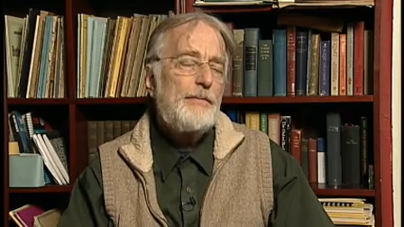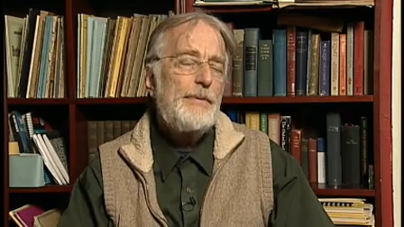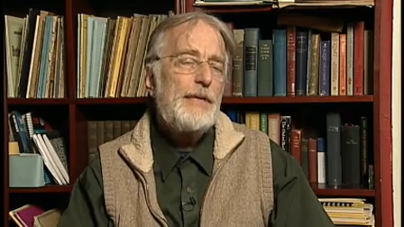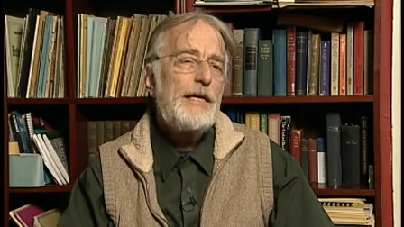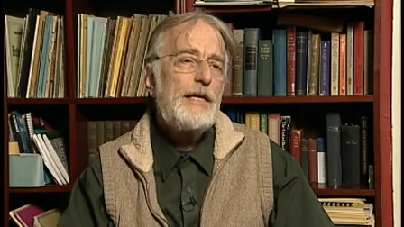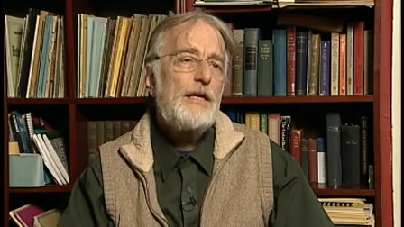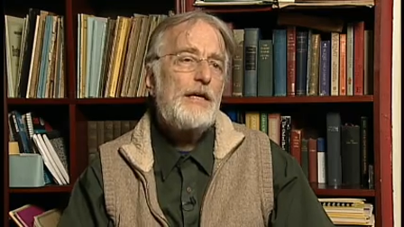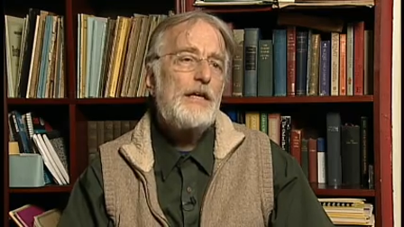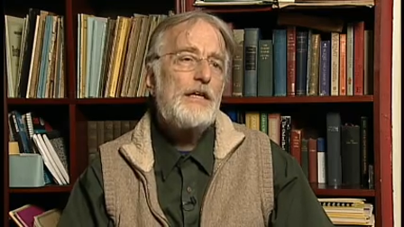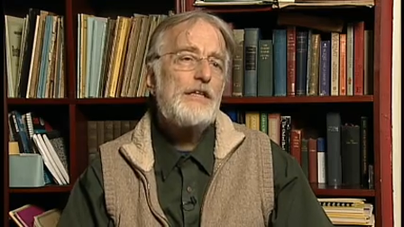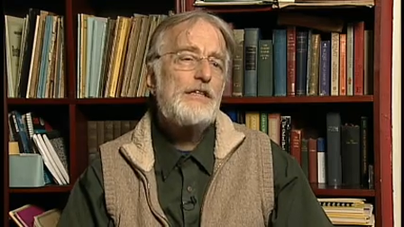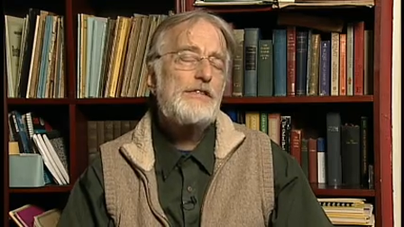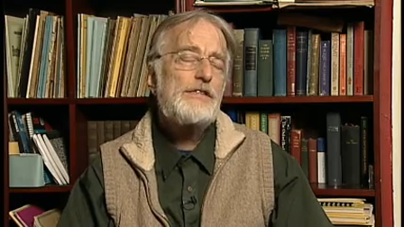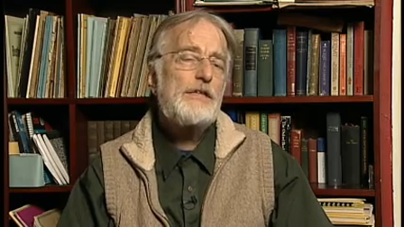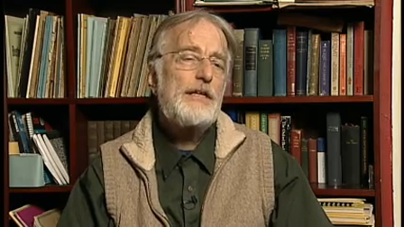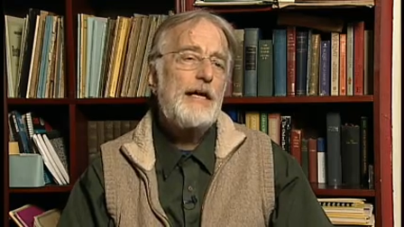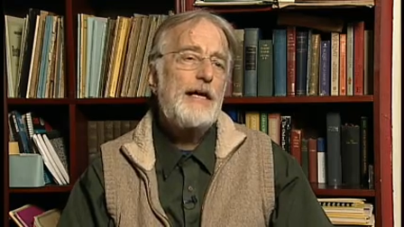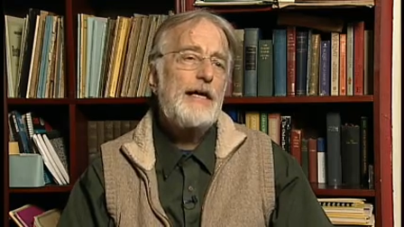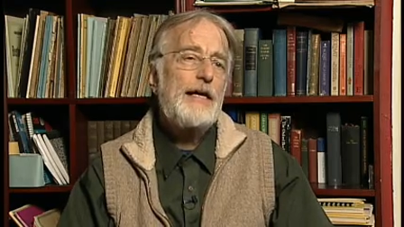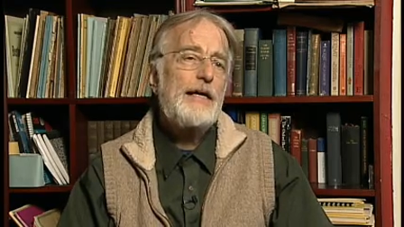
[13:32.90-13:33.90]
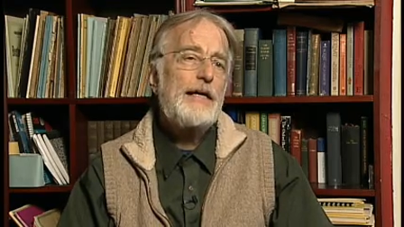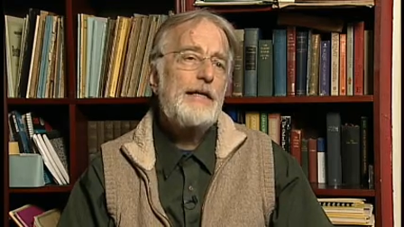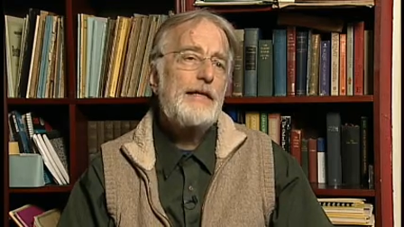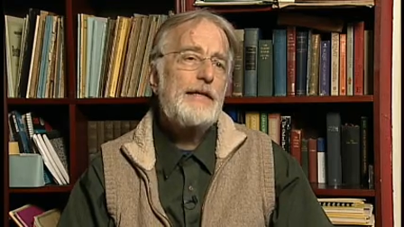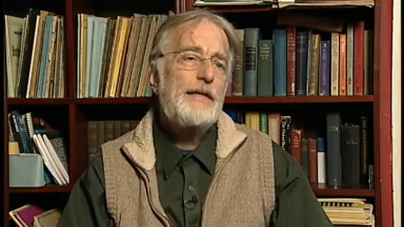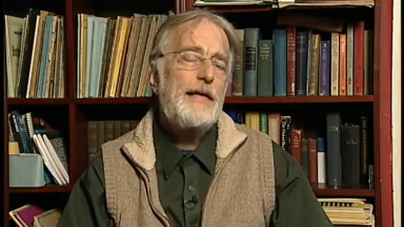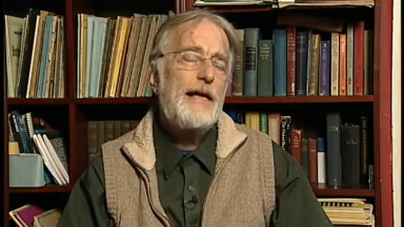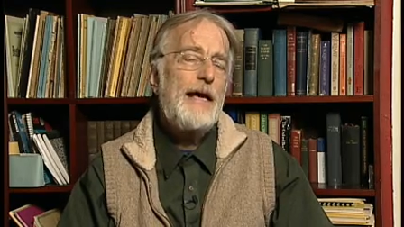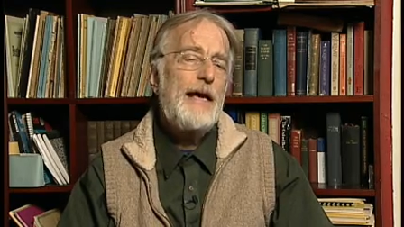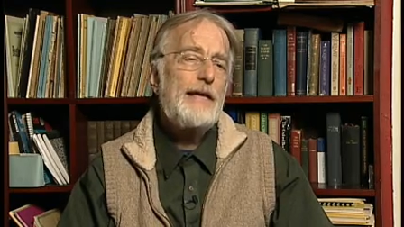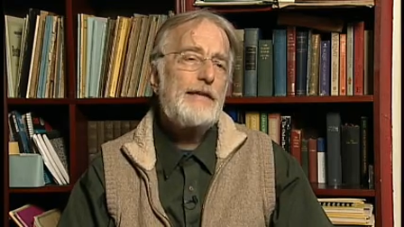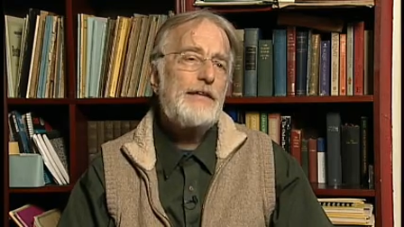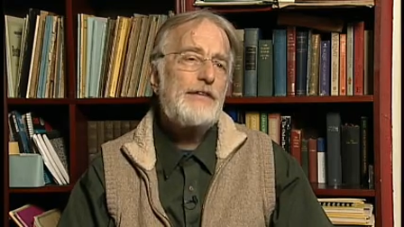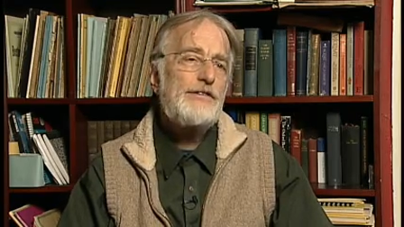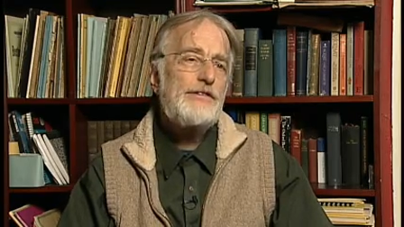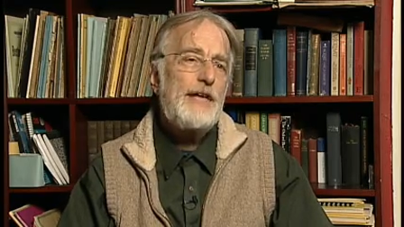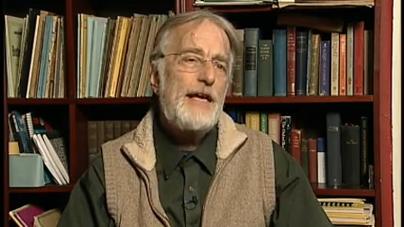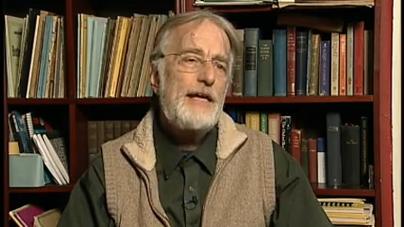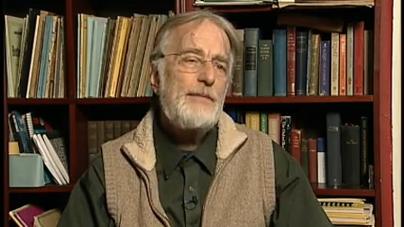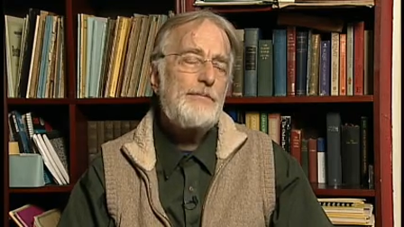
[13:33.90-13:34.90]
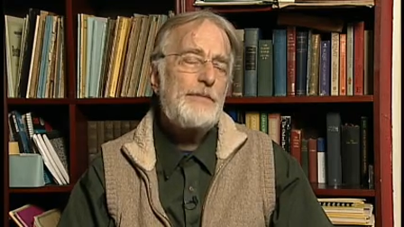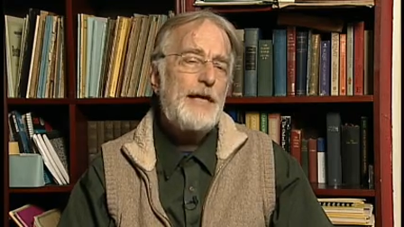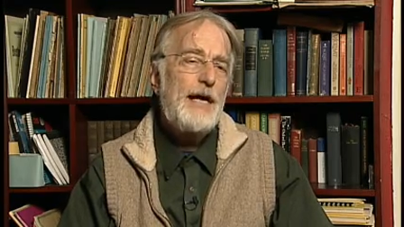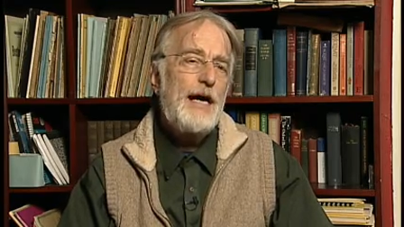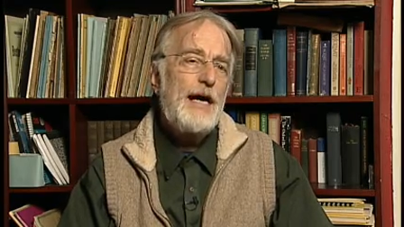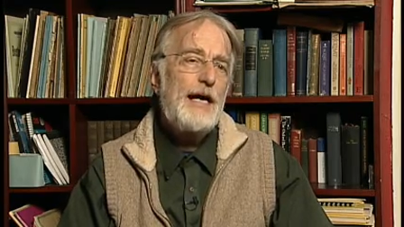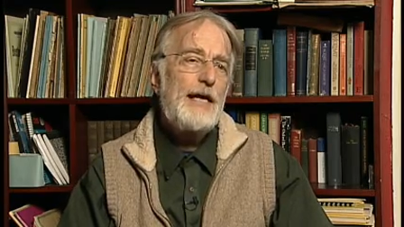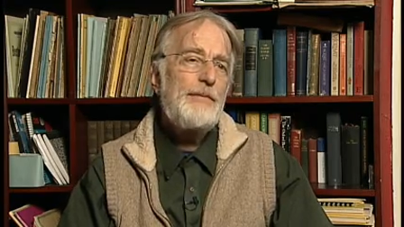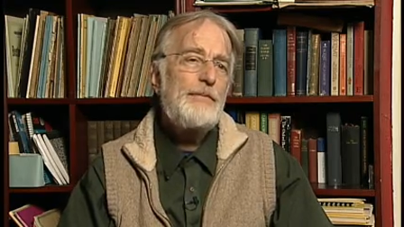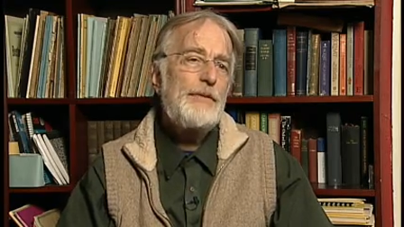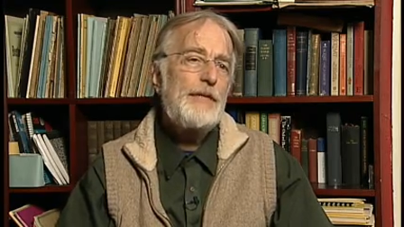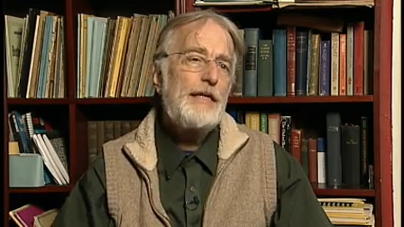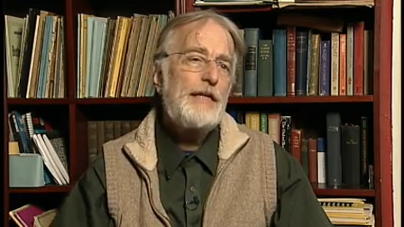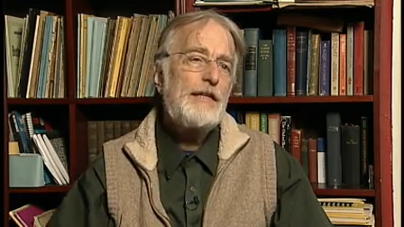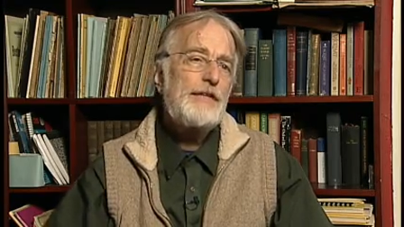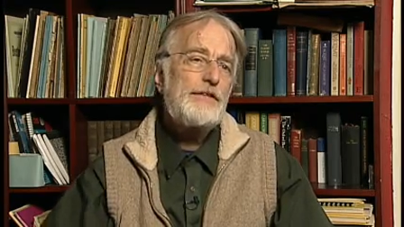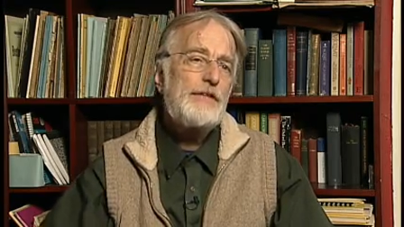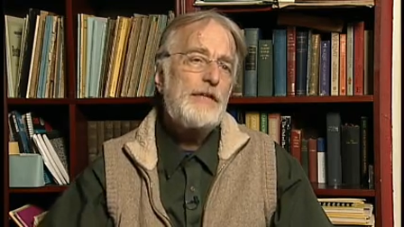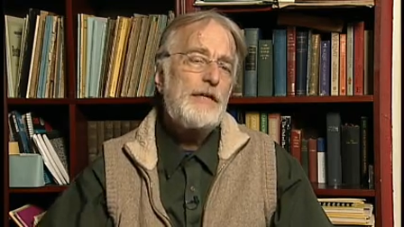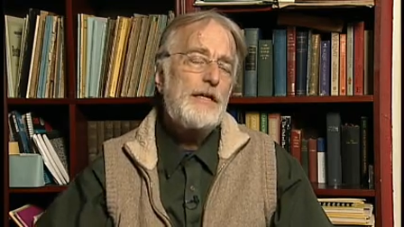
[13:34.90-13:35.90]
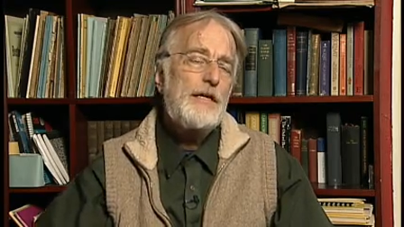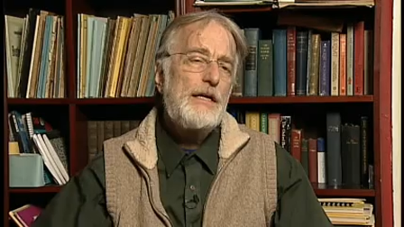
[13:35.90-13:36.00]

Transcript: because uh, at the same time it